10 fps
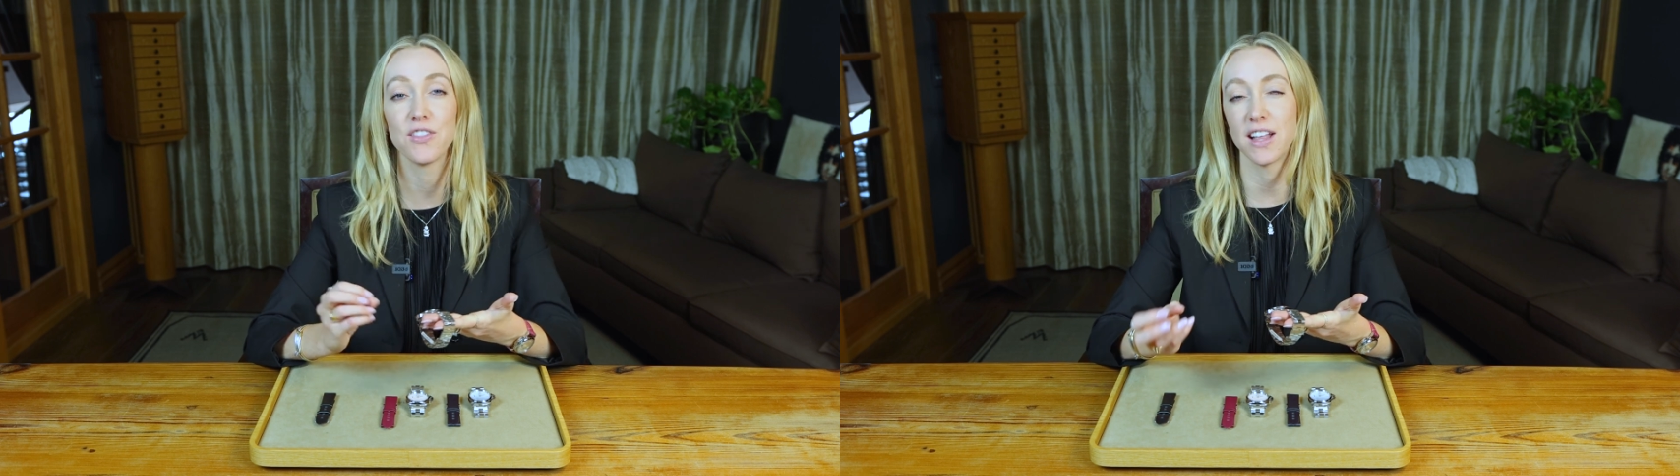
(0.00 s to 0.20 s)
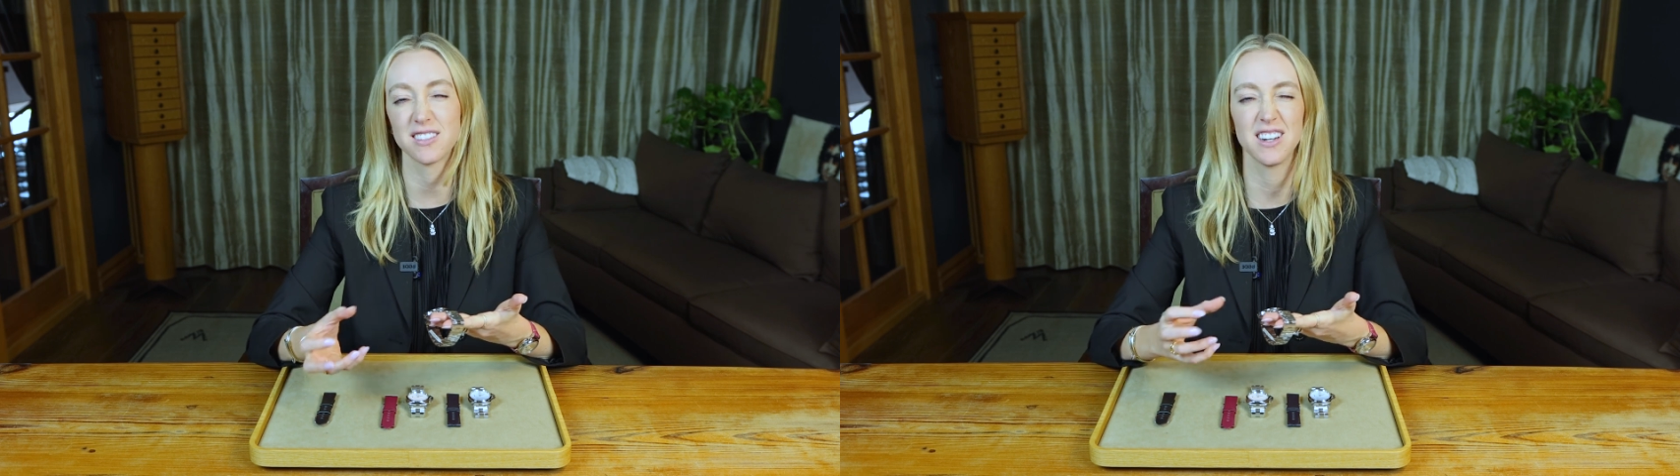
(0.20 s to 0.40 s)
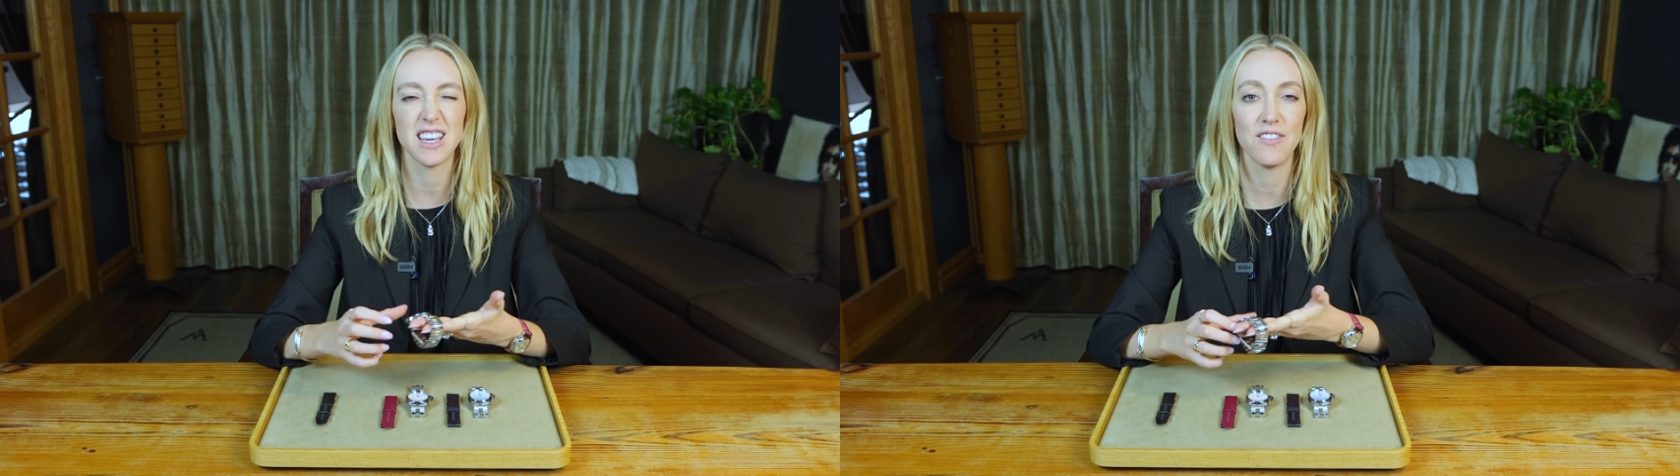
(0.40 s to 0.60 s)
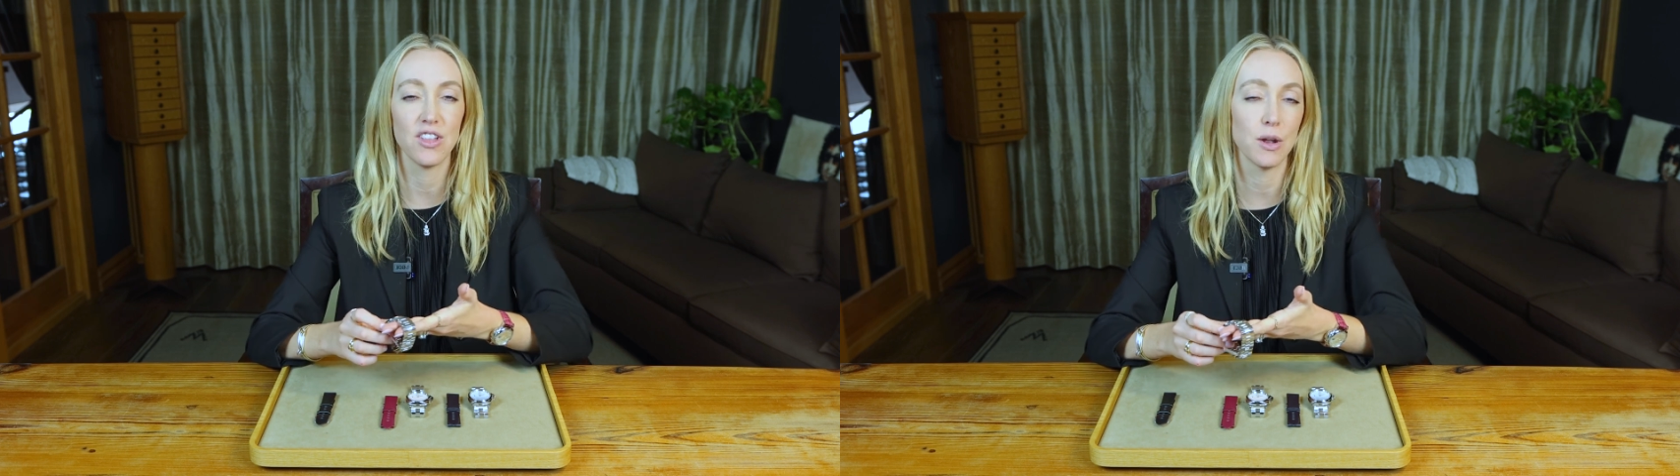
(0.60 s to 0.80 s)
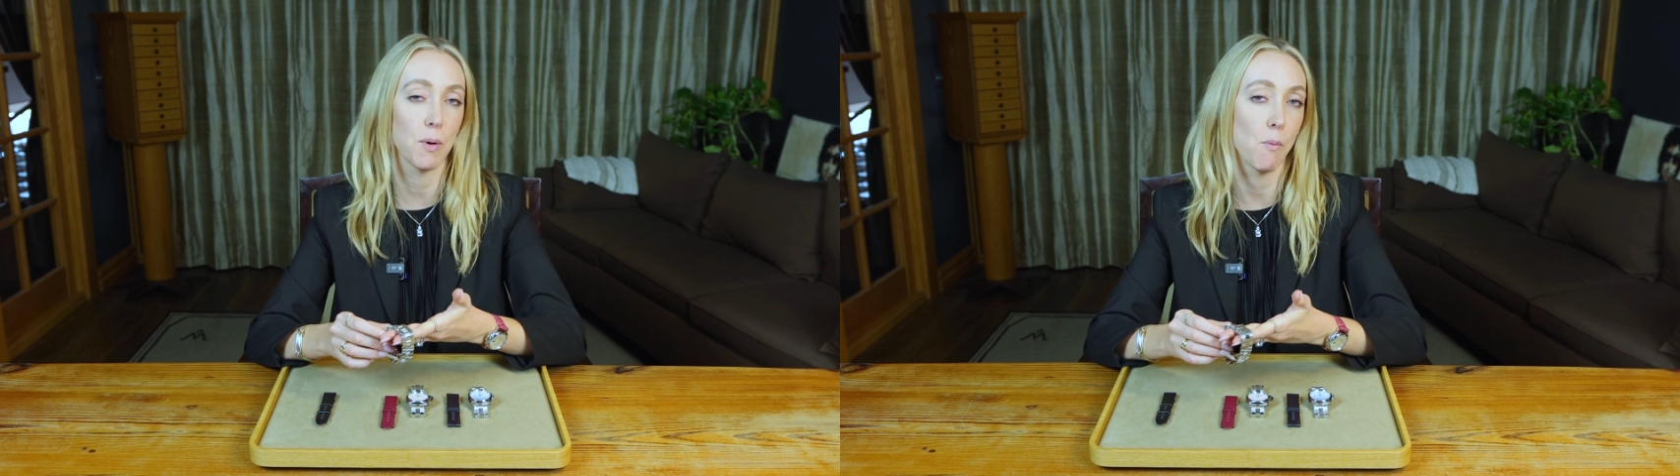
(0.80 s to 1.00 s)
That's going to give a
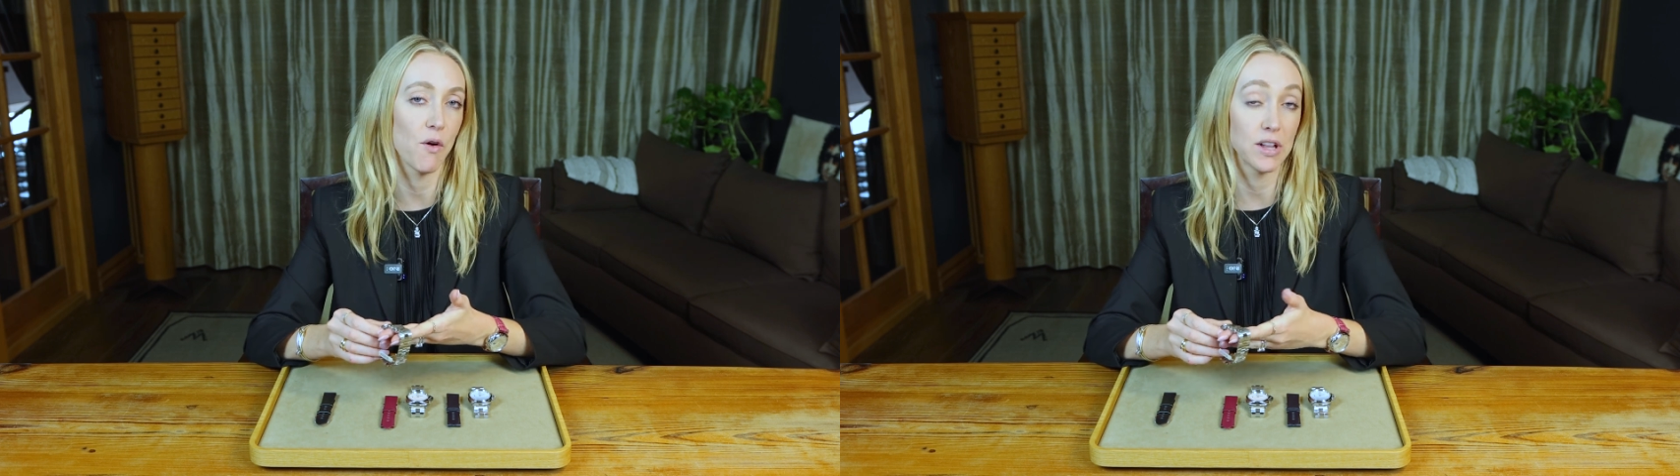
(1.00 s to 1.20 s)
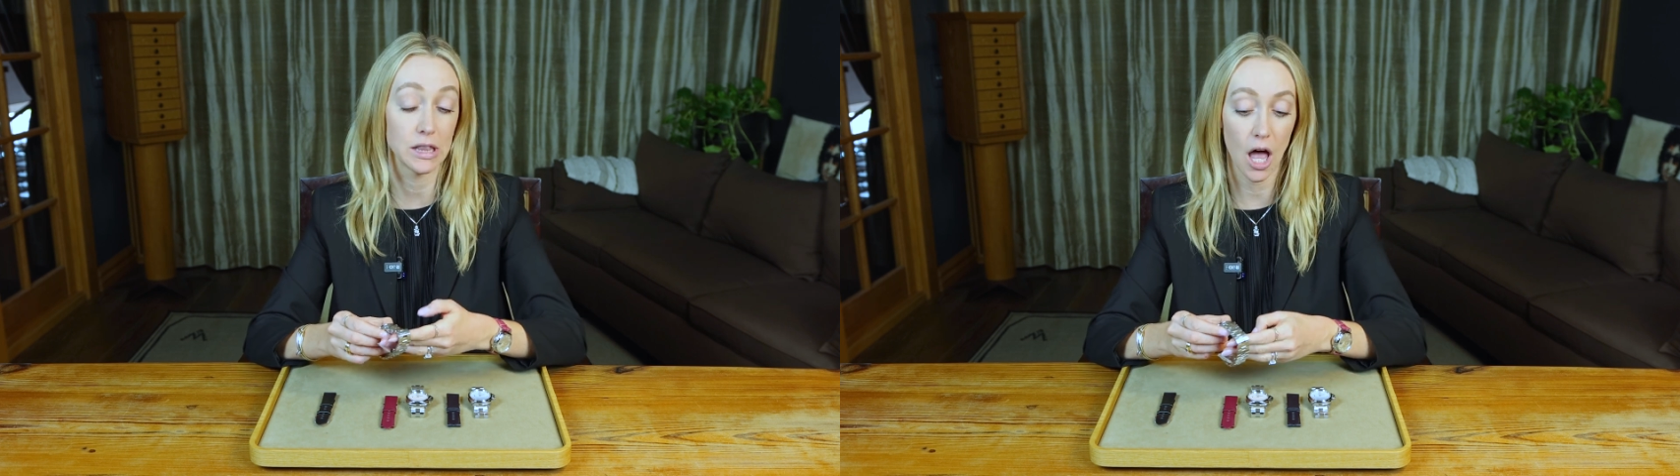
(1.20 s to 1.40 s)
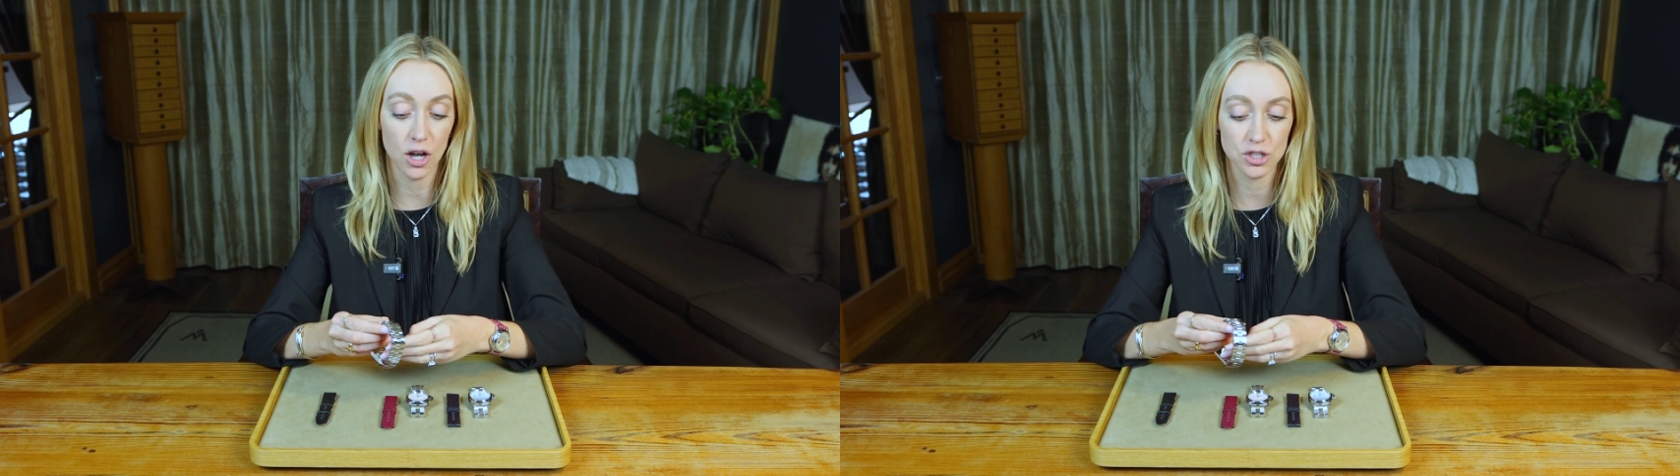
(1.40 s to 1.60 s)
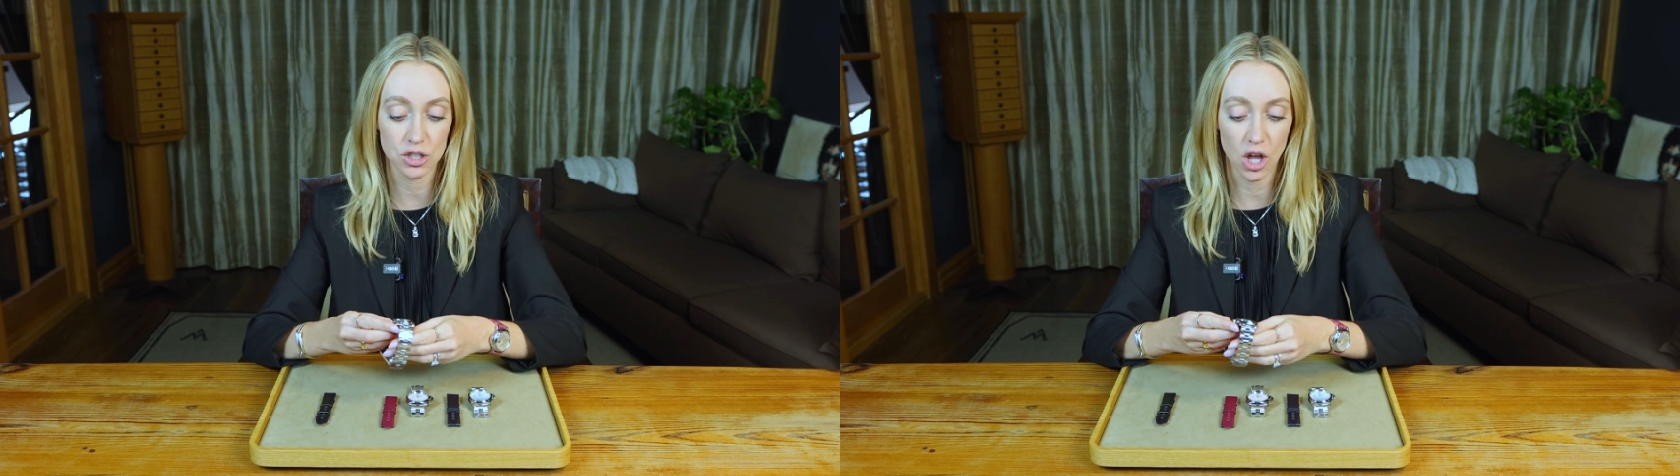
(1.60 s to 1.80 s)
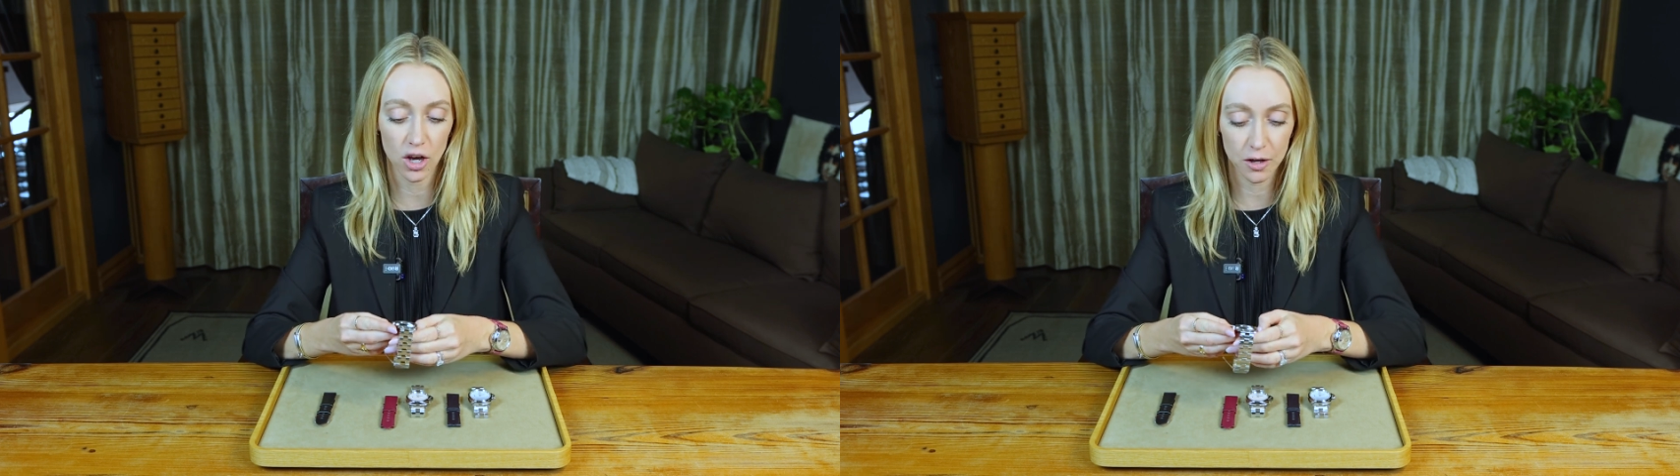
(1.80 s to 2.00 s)
little bit more of a luxe
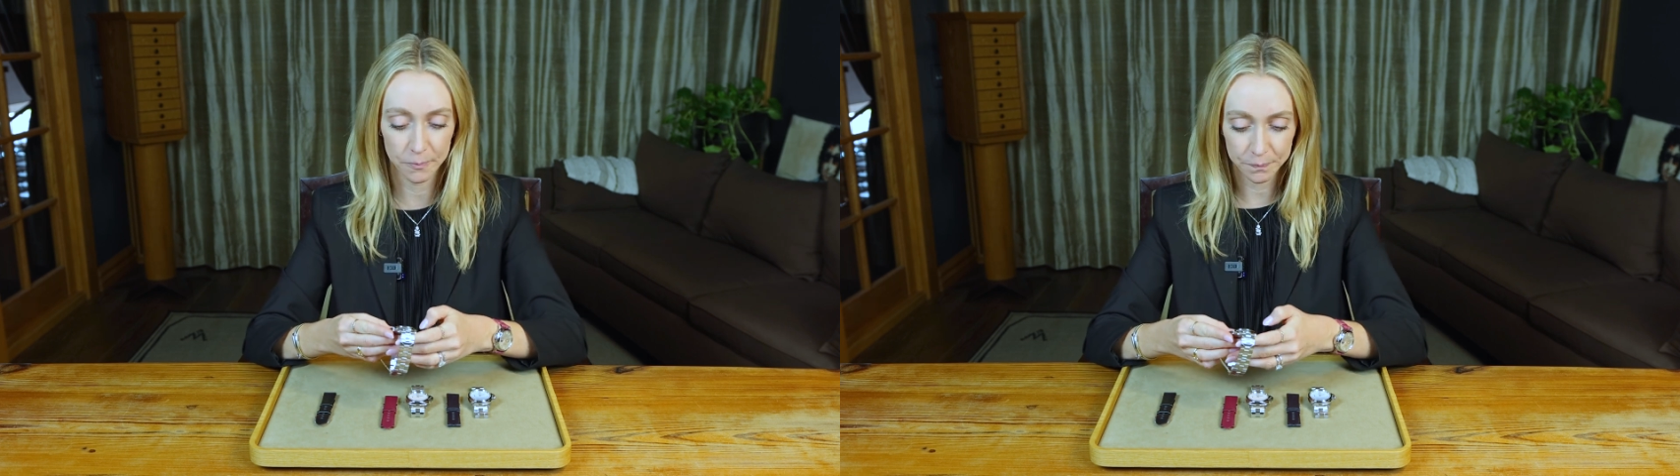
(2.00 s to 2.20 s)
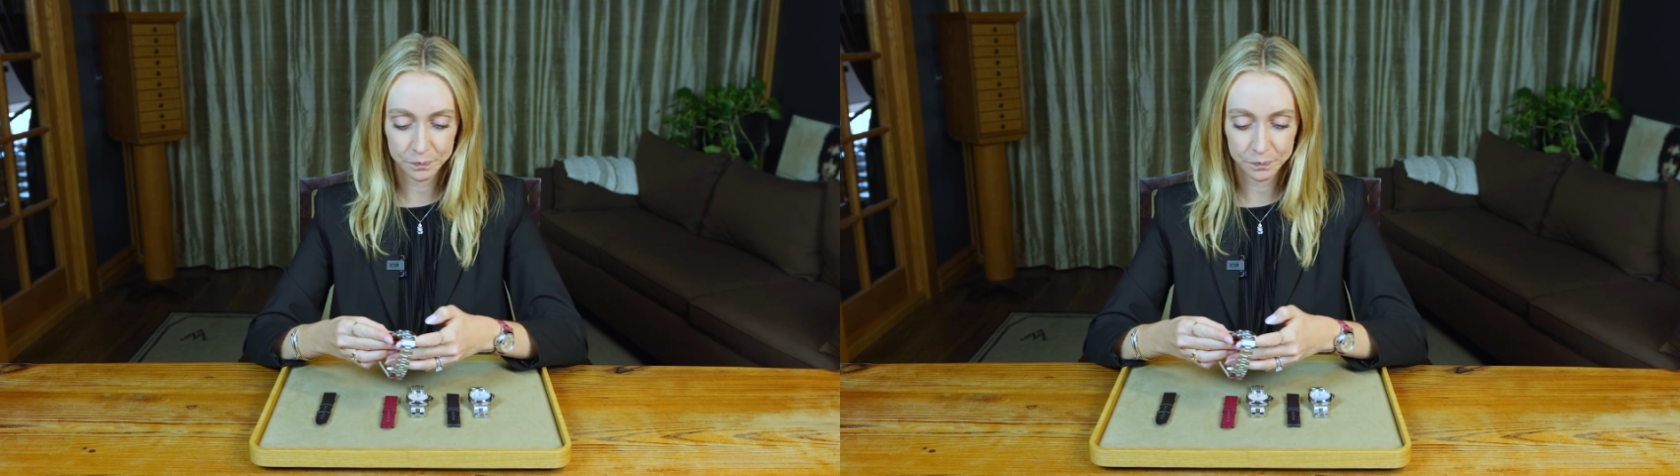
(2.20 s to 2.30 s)
look.